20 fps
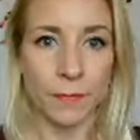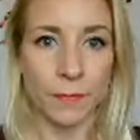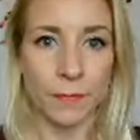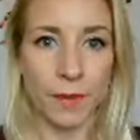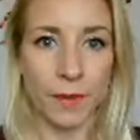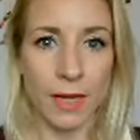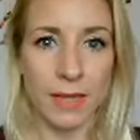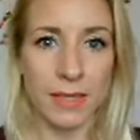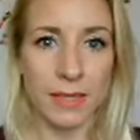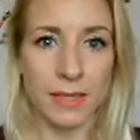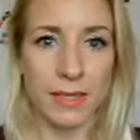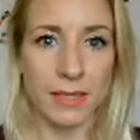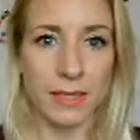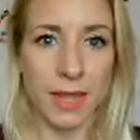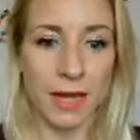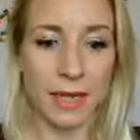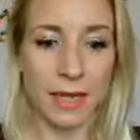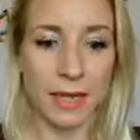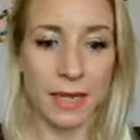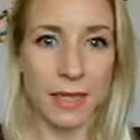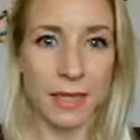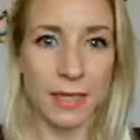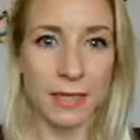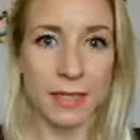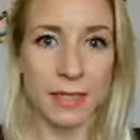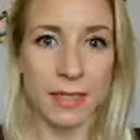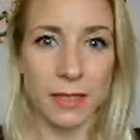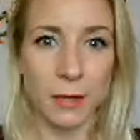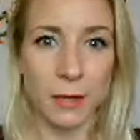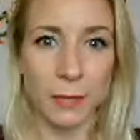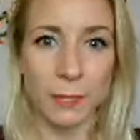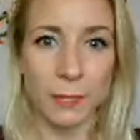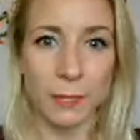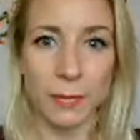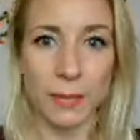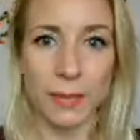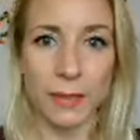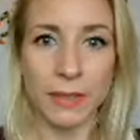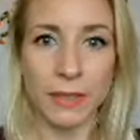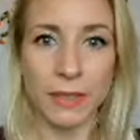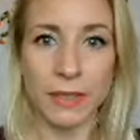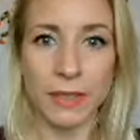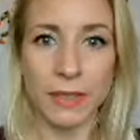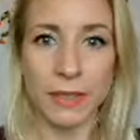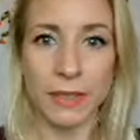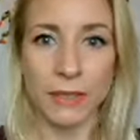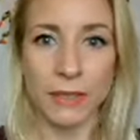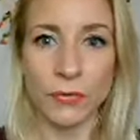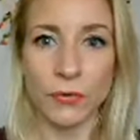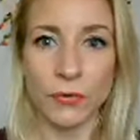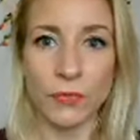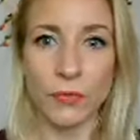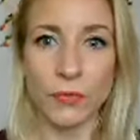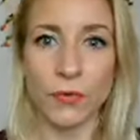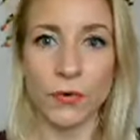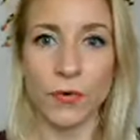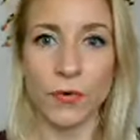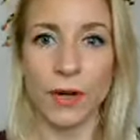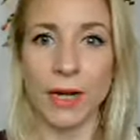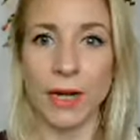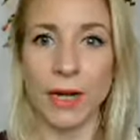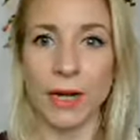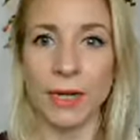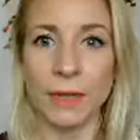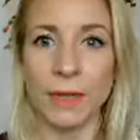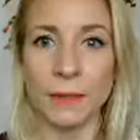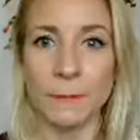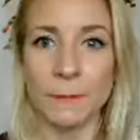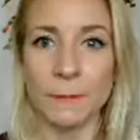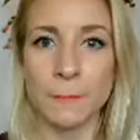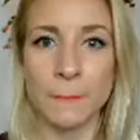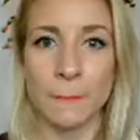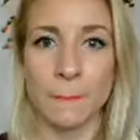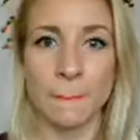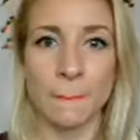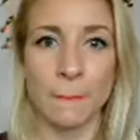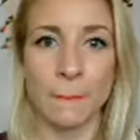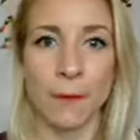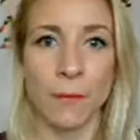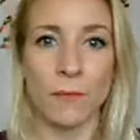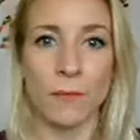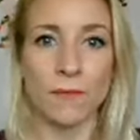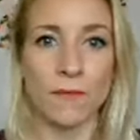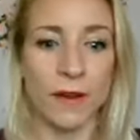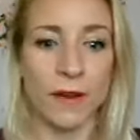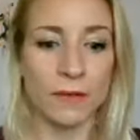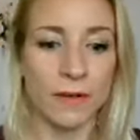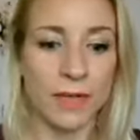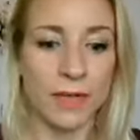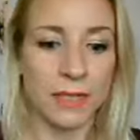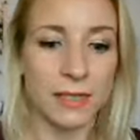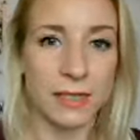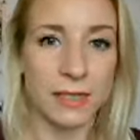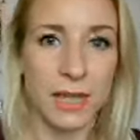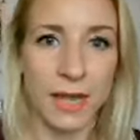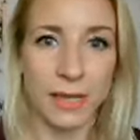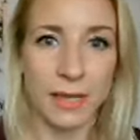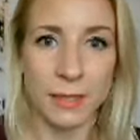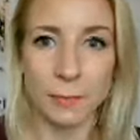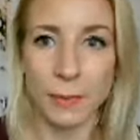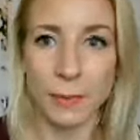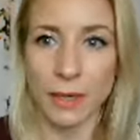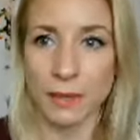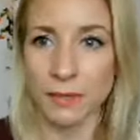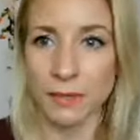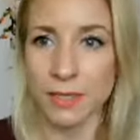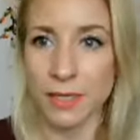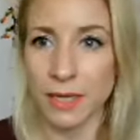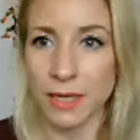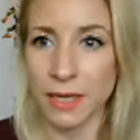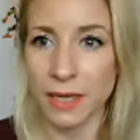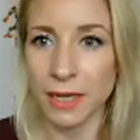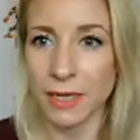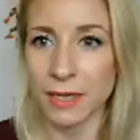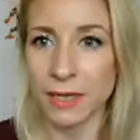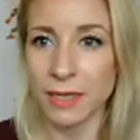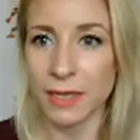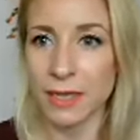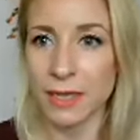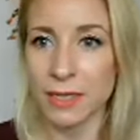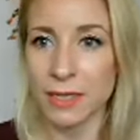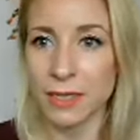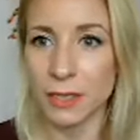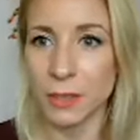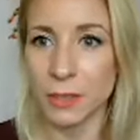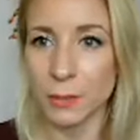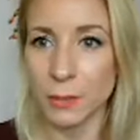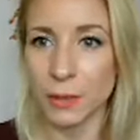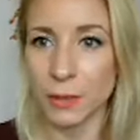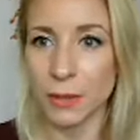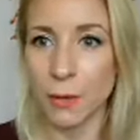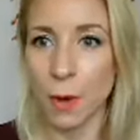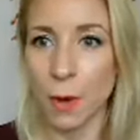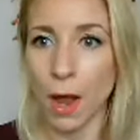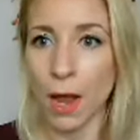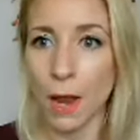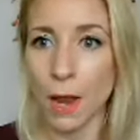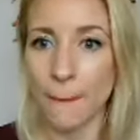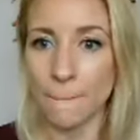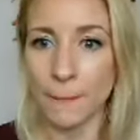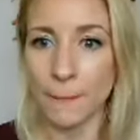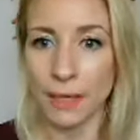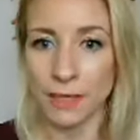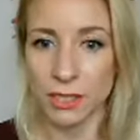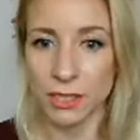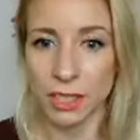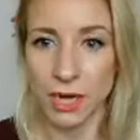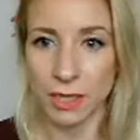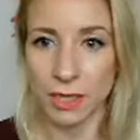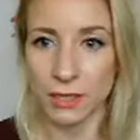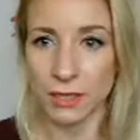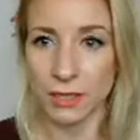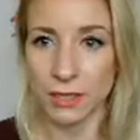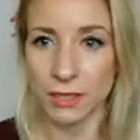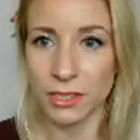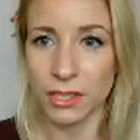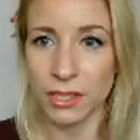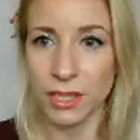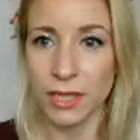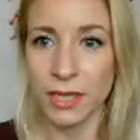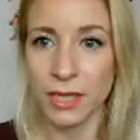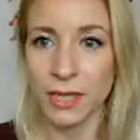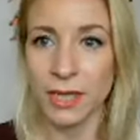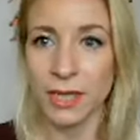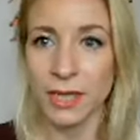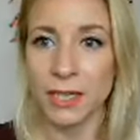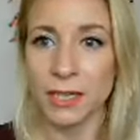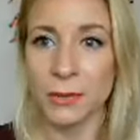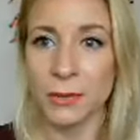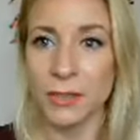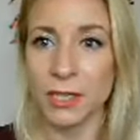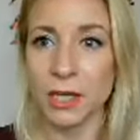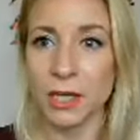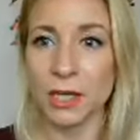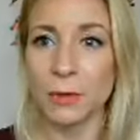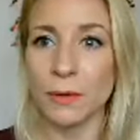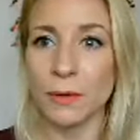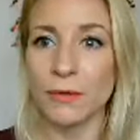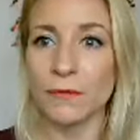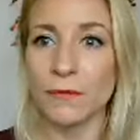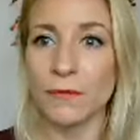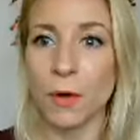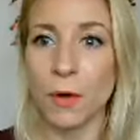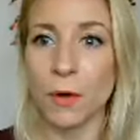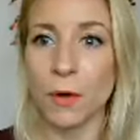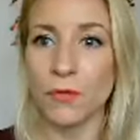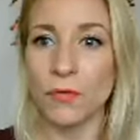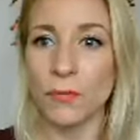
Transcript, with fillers: as I say, it's completely free. I'm very excited about it. I think it's going to be quite a big challenge. So it's going to involve